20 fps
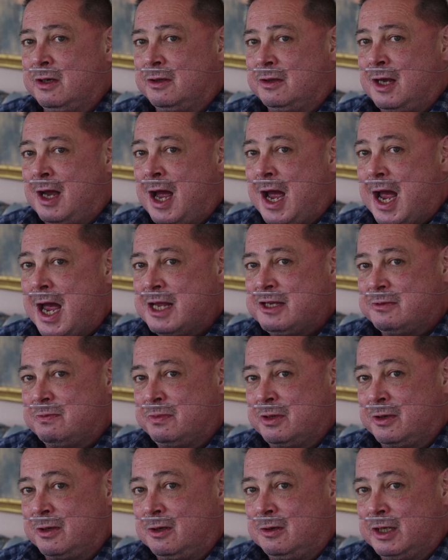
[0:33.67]
at the
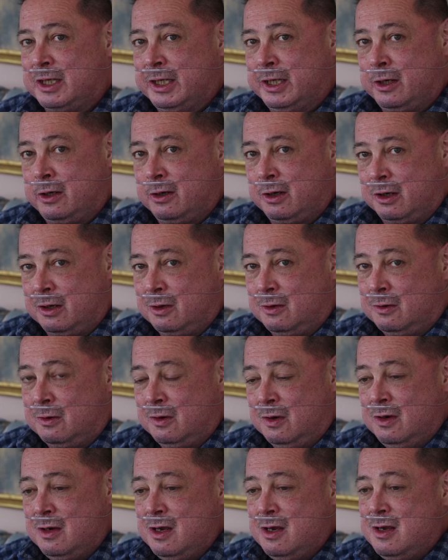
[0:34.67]
hospital a year
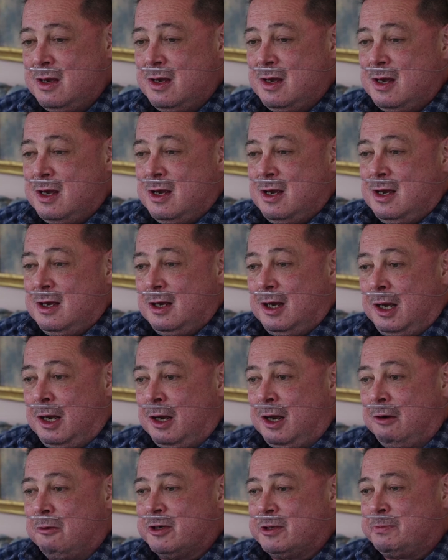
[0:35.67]
ago. Uh,
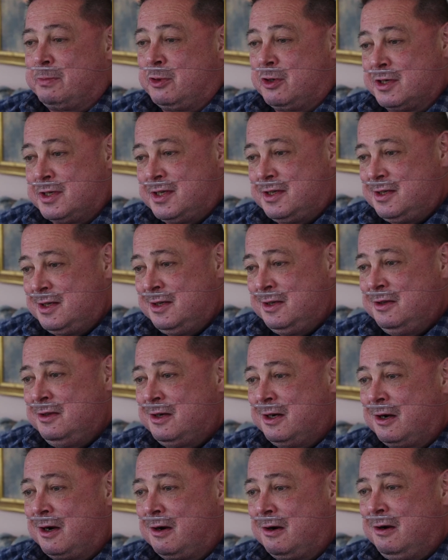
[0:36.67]
I was pushed in
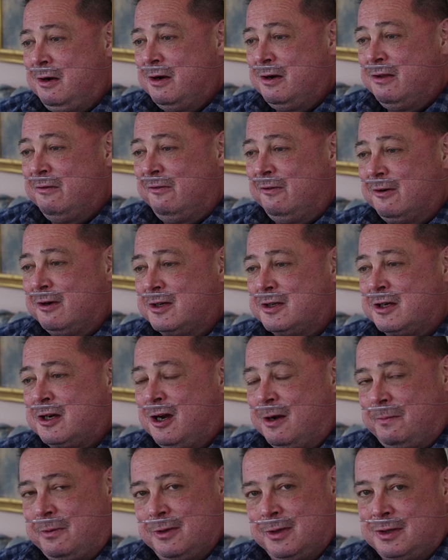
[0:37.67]
there the first
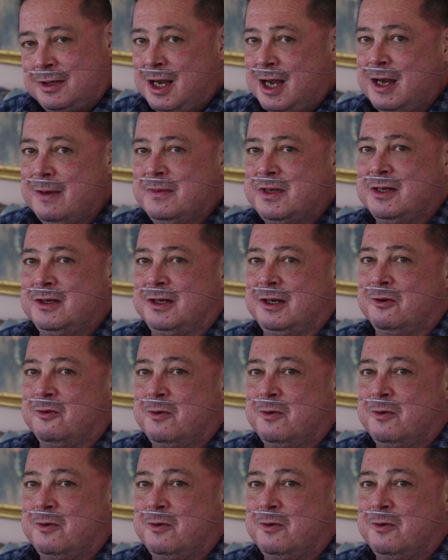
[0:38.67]
couple of times in a